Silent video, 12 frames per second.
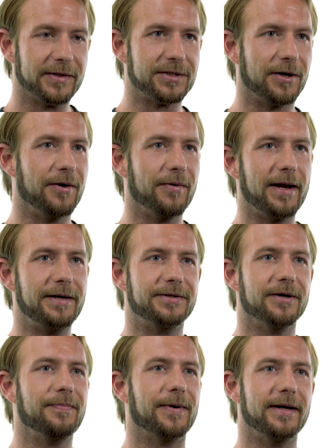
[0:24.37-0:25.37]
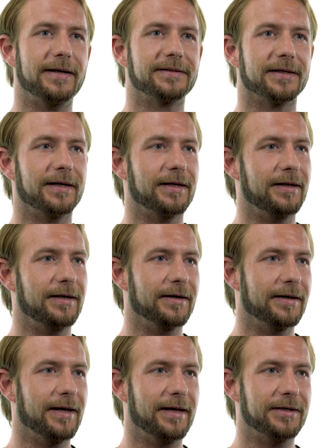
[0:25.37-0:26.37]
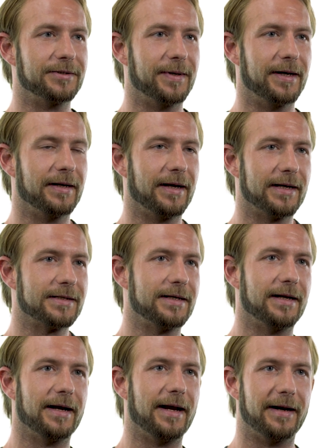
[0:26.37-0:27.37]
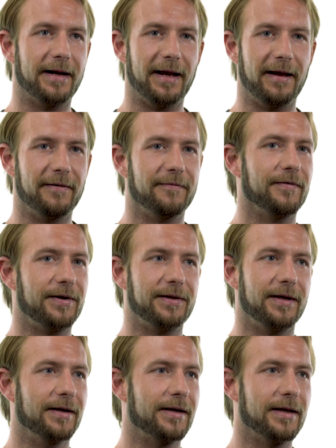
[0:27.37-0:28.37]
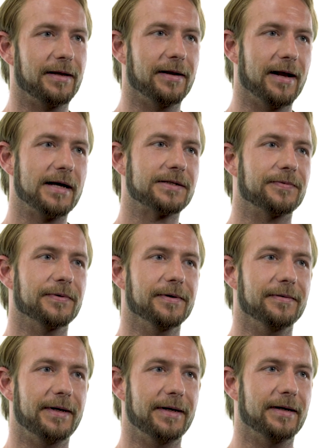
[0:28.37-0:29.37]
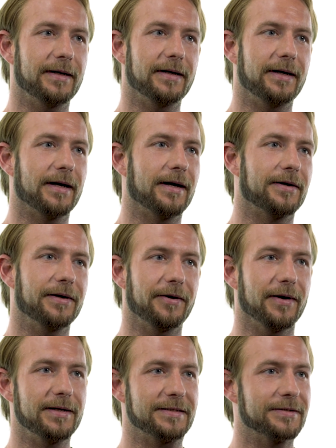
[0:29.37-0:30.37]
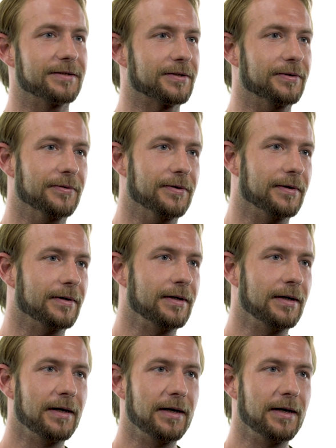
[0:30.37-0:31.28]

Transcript: I started riding dirt bikes like at a young age, man. Like I said, I had everything a kid could ask for, man. I, I got good grades in school.